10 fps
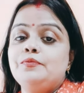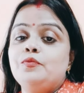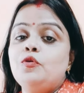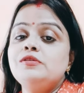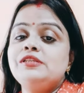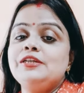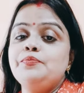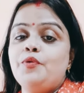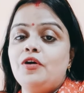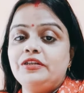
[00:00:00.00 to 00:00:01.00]
most
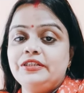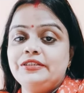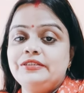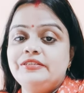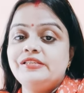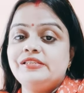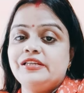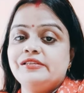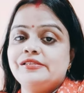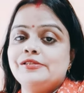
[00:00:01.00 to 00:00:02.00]
important
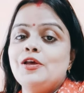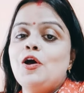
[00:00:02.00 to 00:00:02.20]
districts